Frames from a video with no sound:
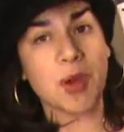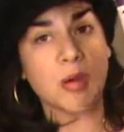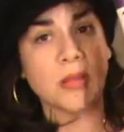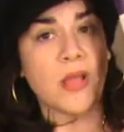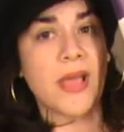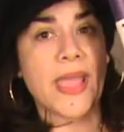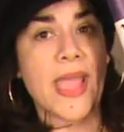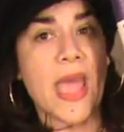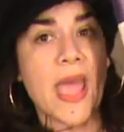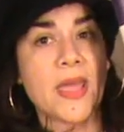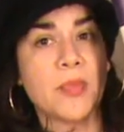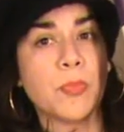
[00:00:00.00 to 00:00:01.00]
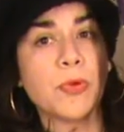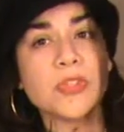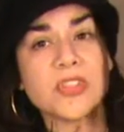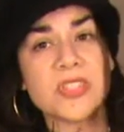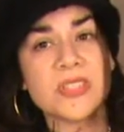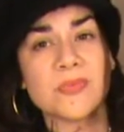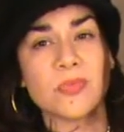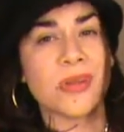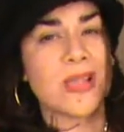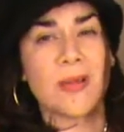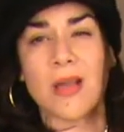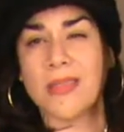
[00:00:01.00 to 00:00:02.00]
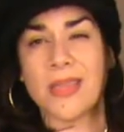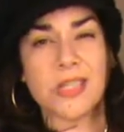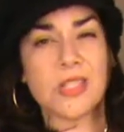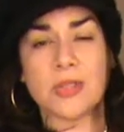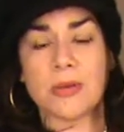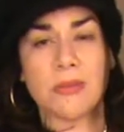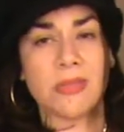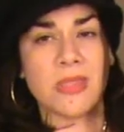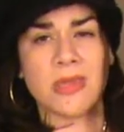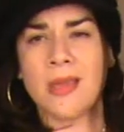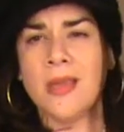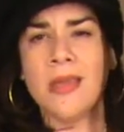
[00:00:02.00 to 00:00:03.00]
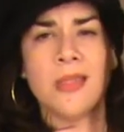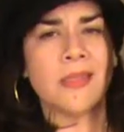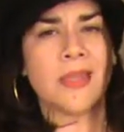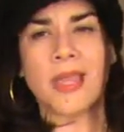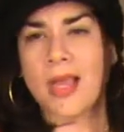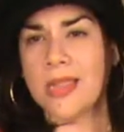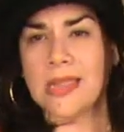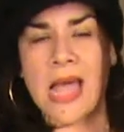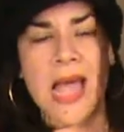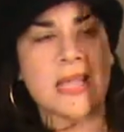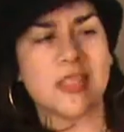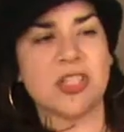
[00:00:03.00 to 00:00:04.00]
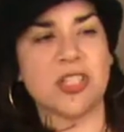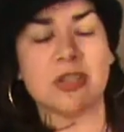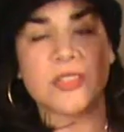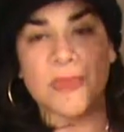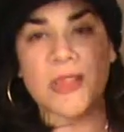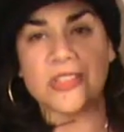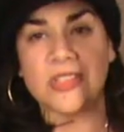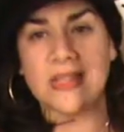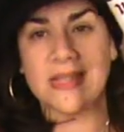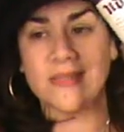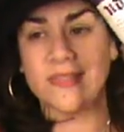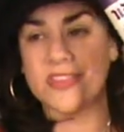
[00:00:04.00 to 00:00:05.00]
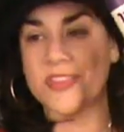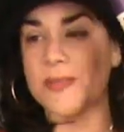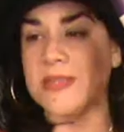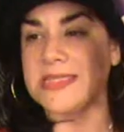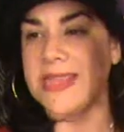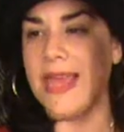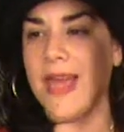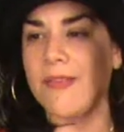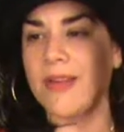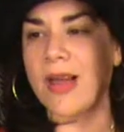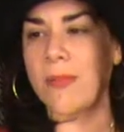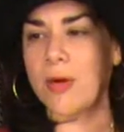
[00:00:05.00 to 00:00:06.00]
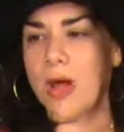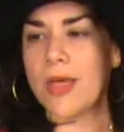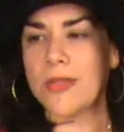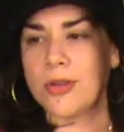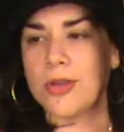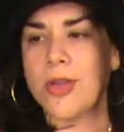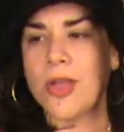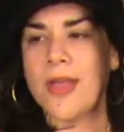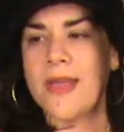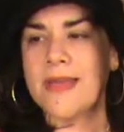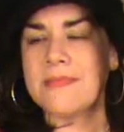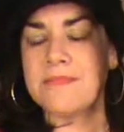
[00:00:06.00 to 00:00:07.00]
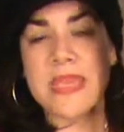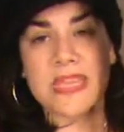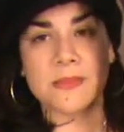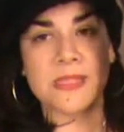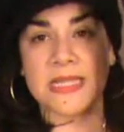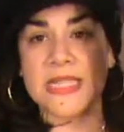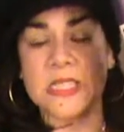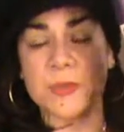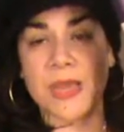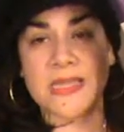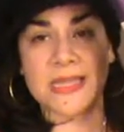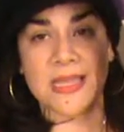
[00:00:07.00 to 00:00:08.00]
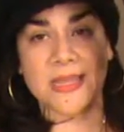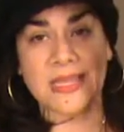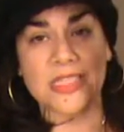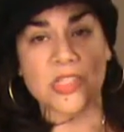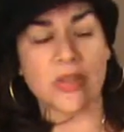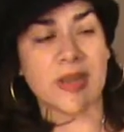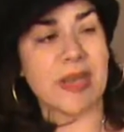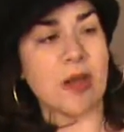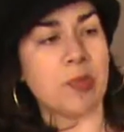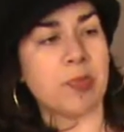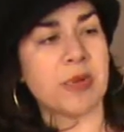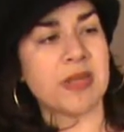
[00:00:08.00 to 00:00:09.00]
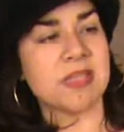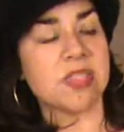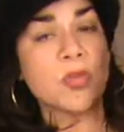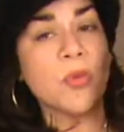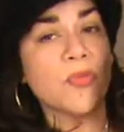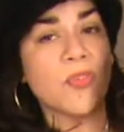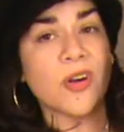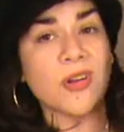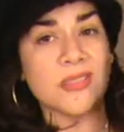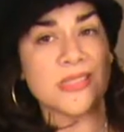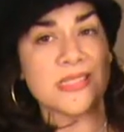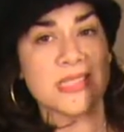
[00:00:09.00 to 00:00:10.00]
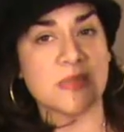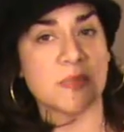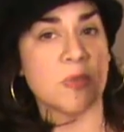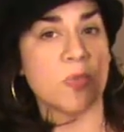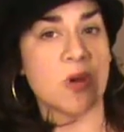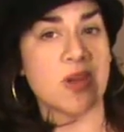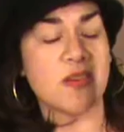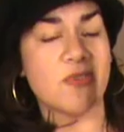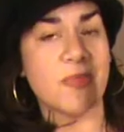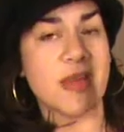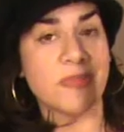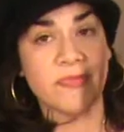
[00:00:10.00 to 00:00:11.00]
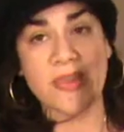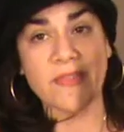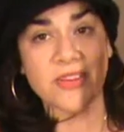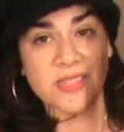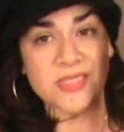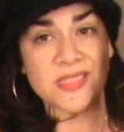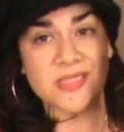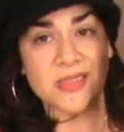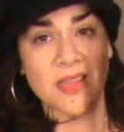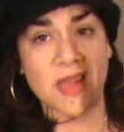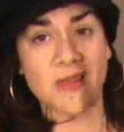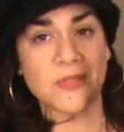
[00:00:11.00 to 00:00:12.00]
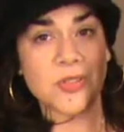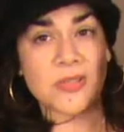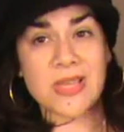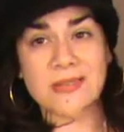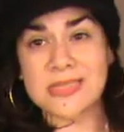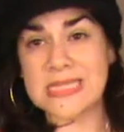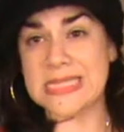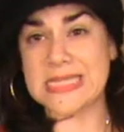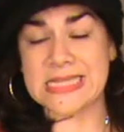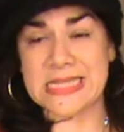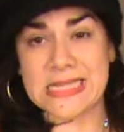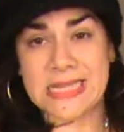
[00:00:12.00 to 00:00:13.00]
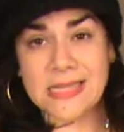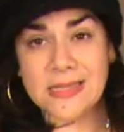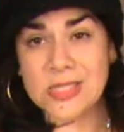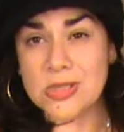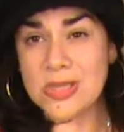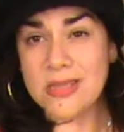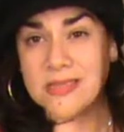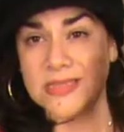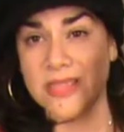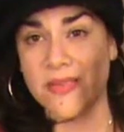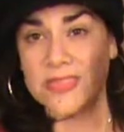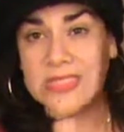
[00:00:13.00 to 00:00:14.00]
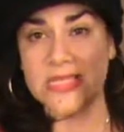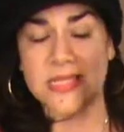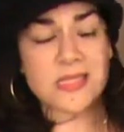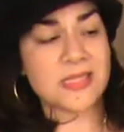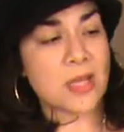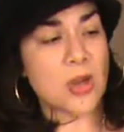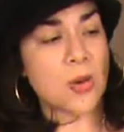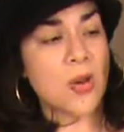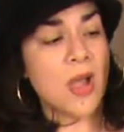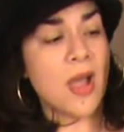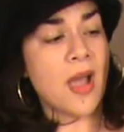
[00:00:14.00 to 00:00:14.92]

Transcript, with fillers: bottle I had purchased when I got like a duo thing that I got last year, so I'm actually glad to finish up because I have a couple other makeup setting sprays I'd like to try out, but so far this has been one of my favorites of two thousand sixteen and two thousand seventeen, so